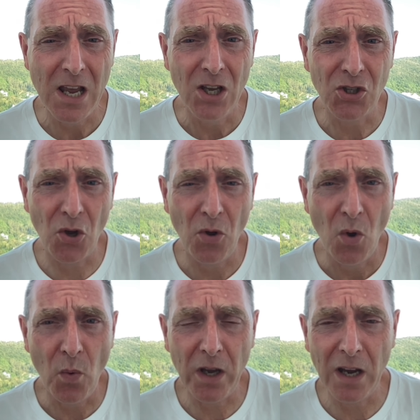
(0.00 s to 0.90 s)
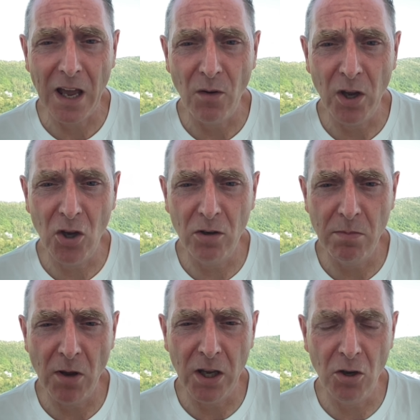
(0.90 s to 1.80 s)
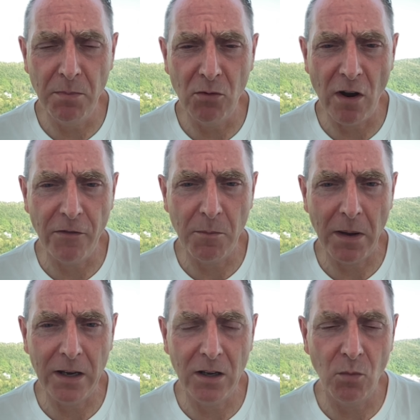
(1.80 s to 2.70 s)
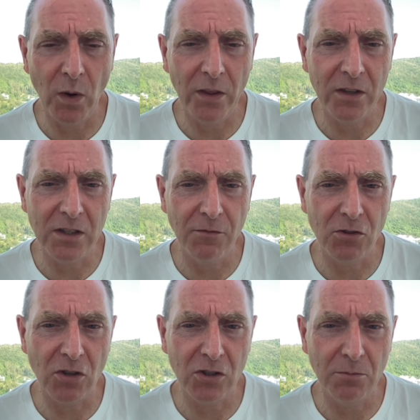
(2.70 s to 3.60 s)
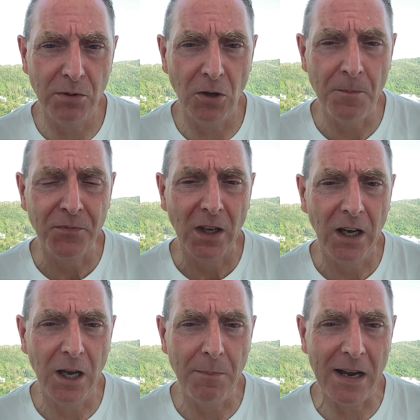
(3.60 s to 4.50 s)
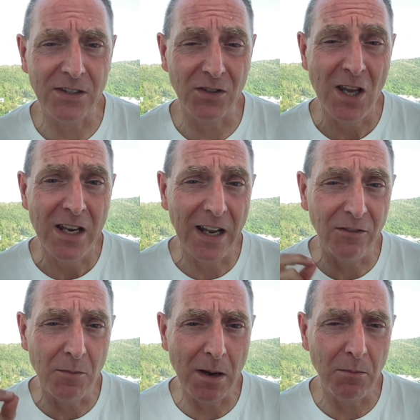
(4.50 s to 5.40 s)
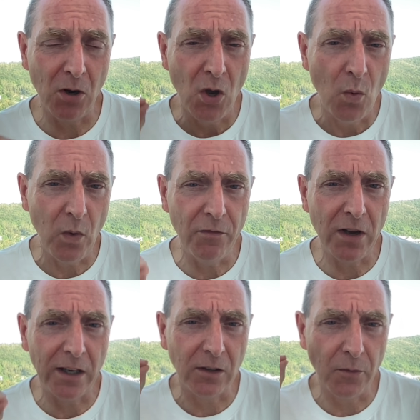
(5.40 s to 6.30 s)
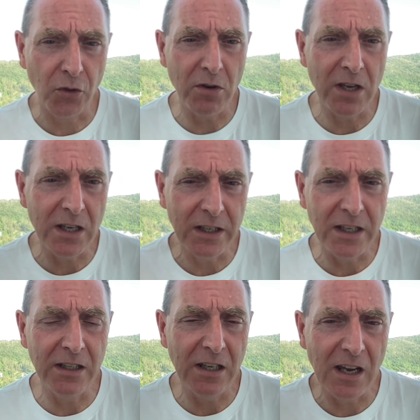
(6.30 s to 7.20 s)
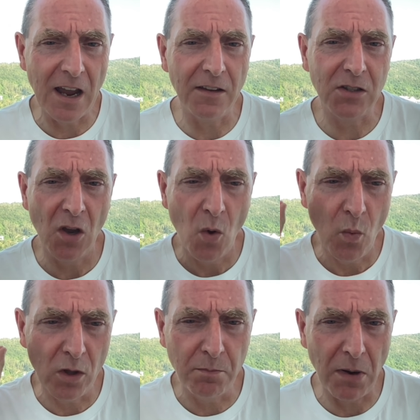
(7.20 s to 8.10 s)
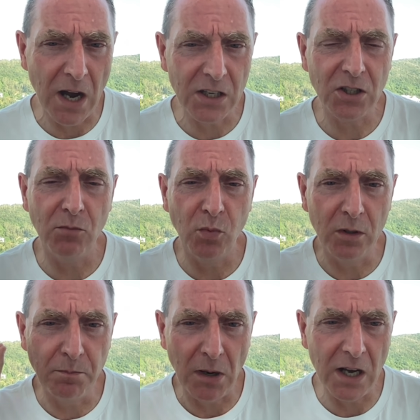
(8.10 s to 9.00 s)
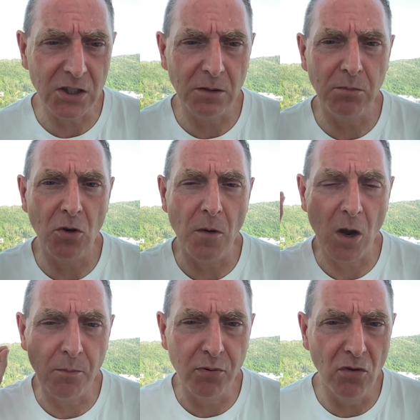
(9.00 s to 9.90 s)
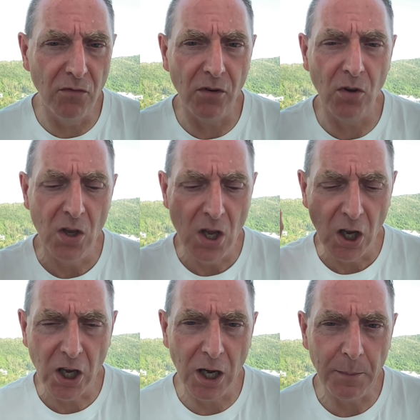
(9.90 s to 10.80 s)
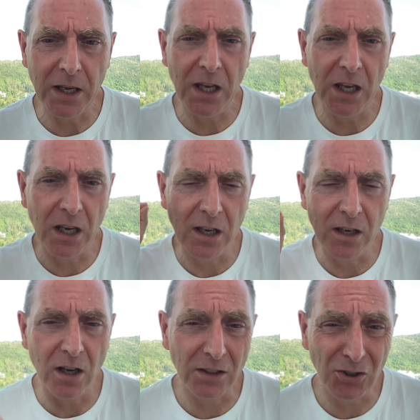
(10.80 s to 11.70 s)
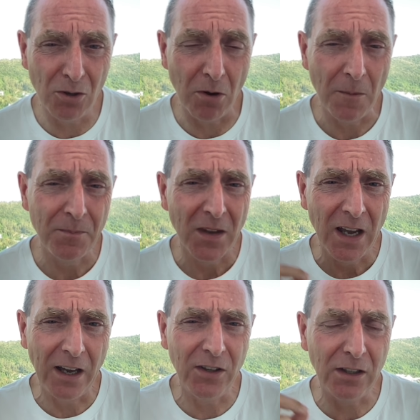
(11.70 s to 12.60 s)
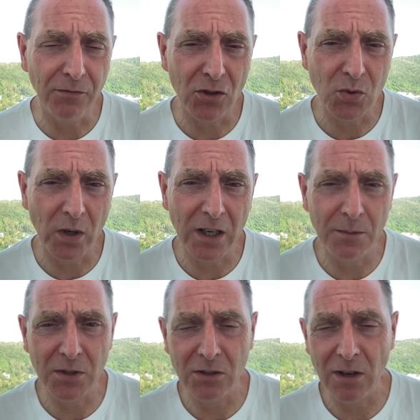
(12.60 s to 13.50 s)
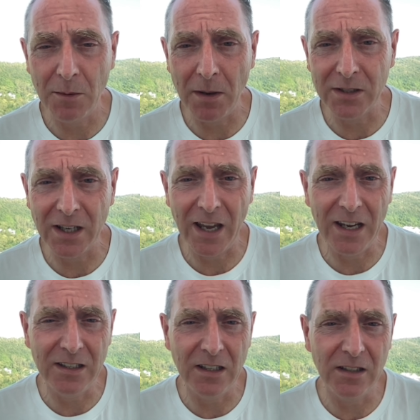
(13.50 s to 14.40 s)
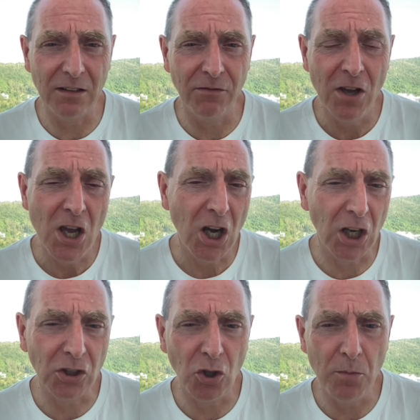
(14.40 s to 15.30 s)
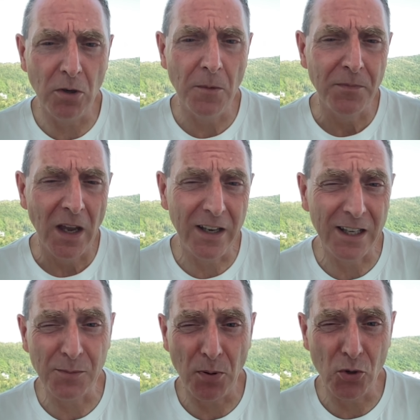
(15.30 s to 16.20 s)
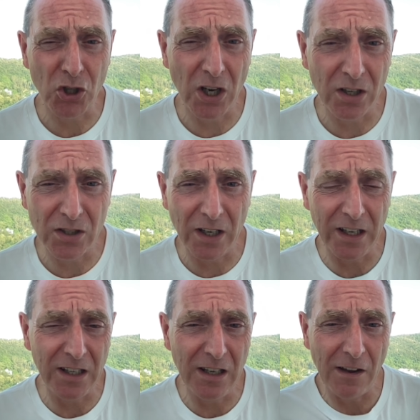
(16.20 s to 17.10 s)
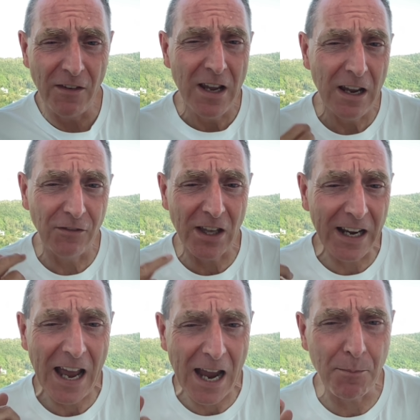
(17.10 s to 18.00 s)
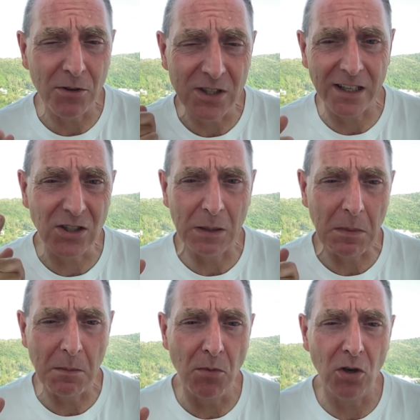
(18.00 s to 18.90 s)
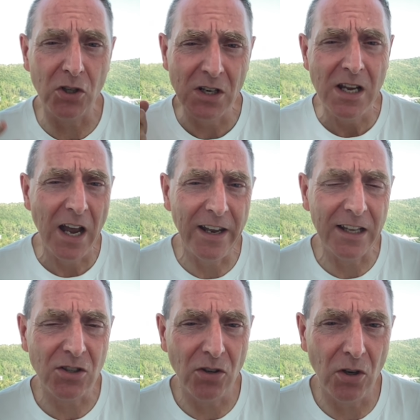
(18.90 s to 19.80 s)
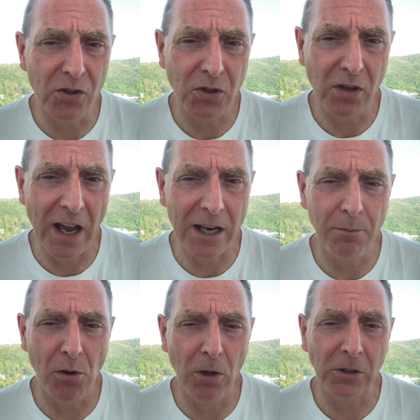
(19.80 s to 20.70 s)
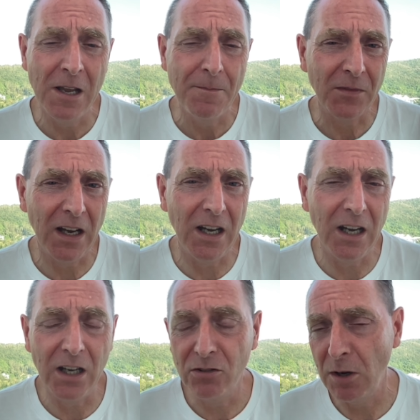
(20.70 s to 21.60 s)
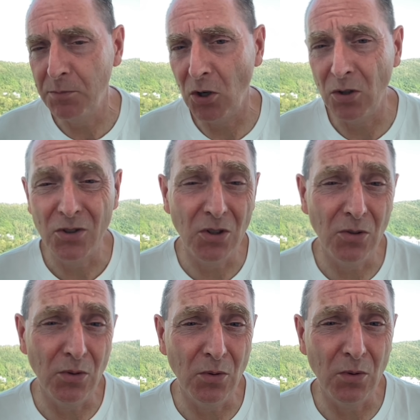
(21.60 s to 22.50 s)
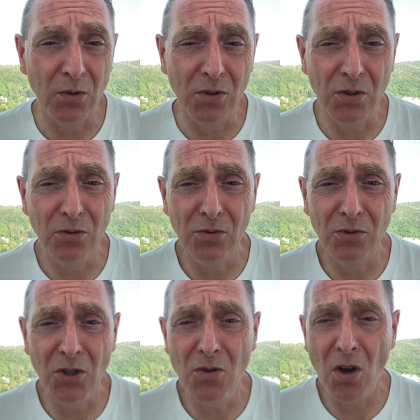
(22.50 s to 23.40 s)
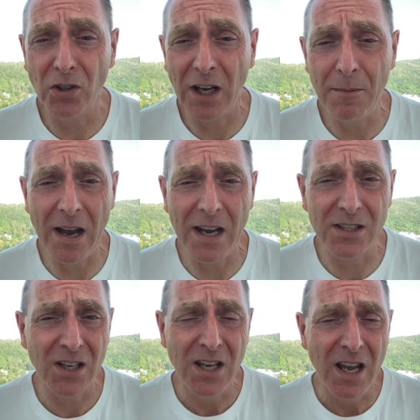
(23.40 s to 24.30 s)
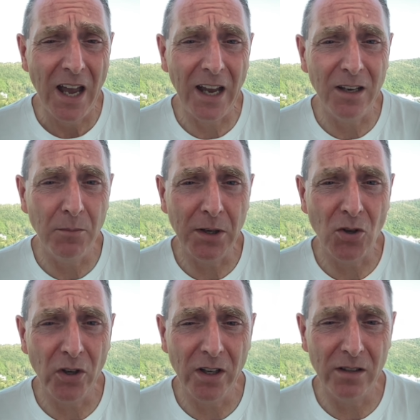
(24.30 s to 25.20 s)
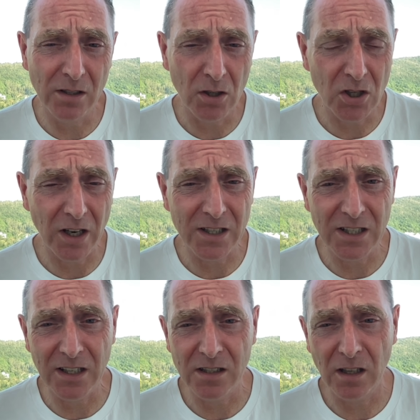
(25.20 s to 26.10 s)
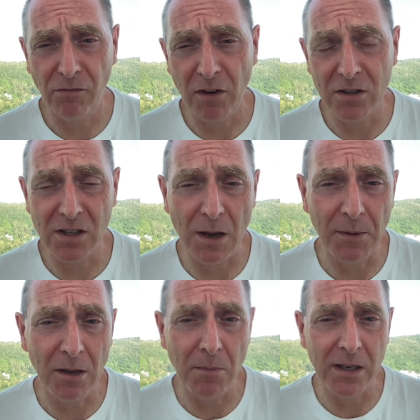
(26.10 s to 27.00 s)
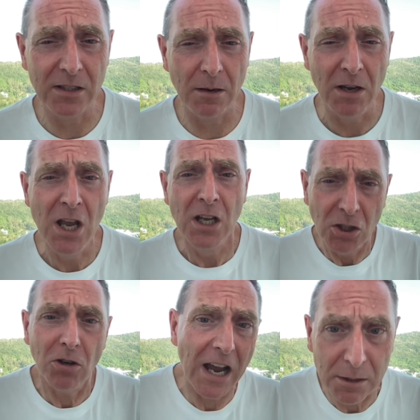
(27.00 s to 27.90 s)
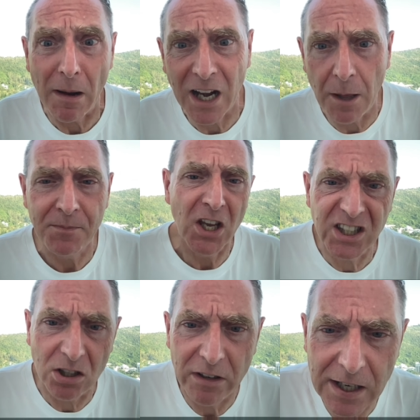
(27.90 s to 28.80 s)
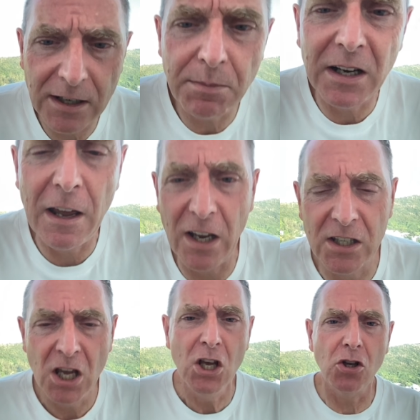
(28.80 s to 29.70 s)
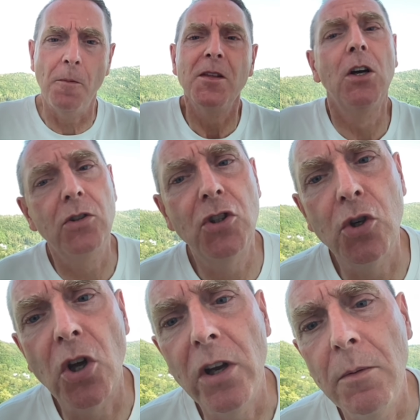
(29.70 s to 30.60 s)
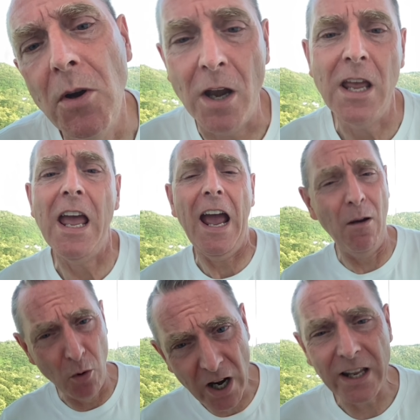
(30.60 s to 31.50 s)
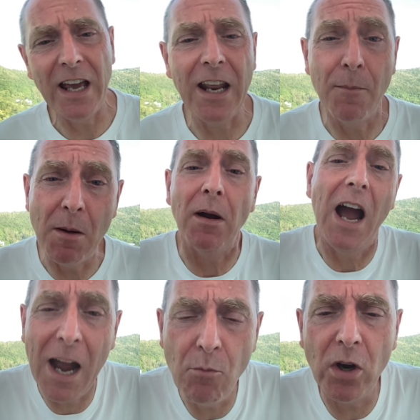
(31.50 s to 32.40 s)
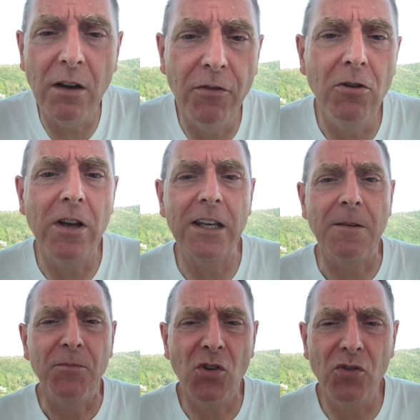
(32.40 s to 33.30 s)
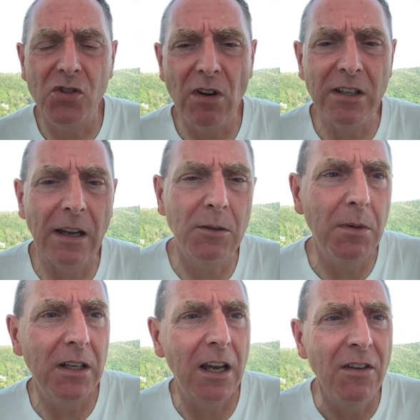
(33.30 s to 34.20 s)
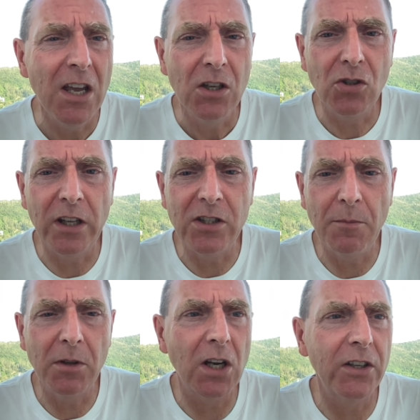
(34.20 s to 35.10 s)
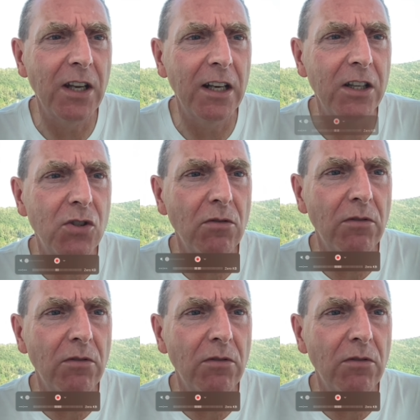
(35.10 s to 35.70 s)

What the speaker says: So we could it could be rough depending on when this infrastructure bill passes. Now remember, we've got three ETFs with possible approval coming in October. I think the first one comes in around about the 18th of October, and that's ProShares ETF. If that happens, that's going to be bullish, and that's going to also catapult crypto to new all-time highs, and Bitcoin could start seeing six figures coming in by December. So guys, mark it up. It's a great time to be alive, guys. So Dogecoin in the morning, and we're going to get it. And remember, I'm working for you guys, so this is a great time to be alive. So let's jump into the content. Let's do it